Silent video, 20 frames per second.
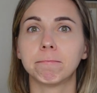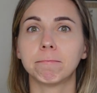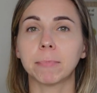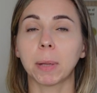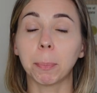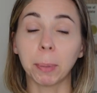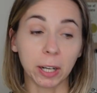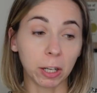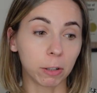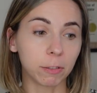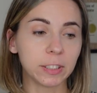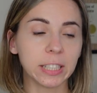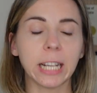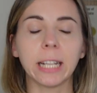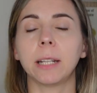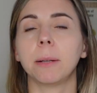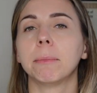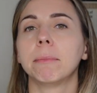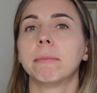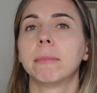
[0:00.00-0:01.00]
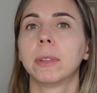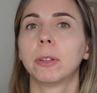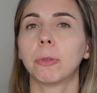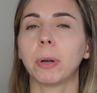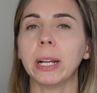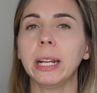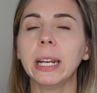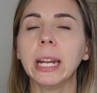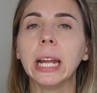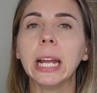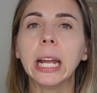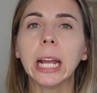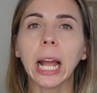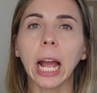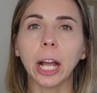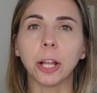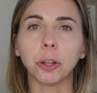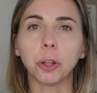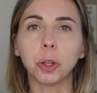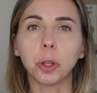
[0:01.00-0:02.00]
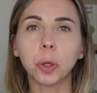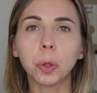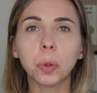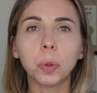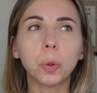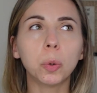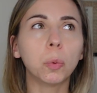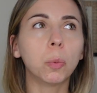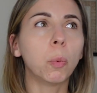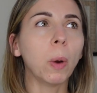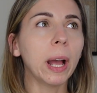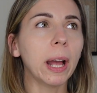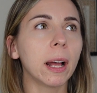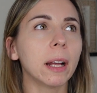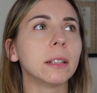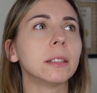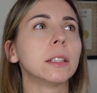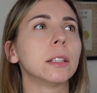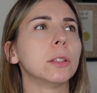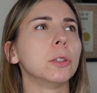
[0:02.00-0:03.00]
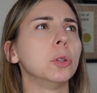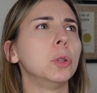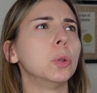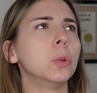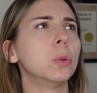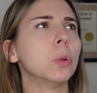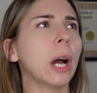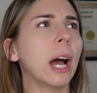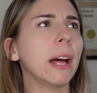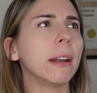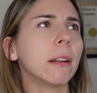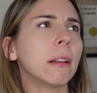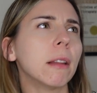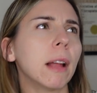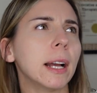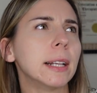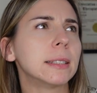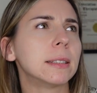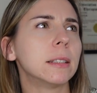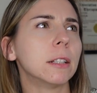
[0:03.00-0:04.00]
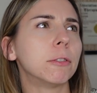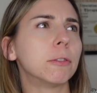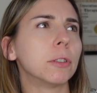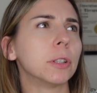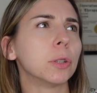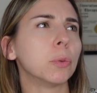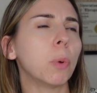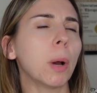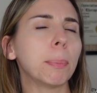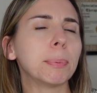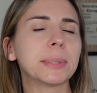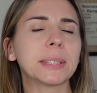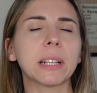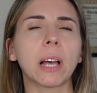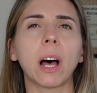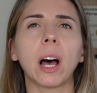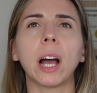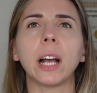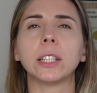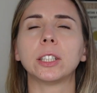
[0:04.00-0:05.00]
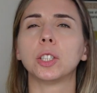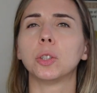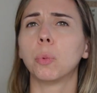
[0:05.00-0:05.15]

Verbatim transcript: a pair of denim, right? And you went and you analyzed different websites,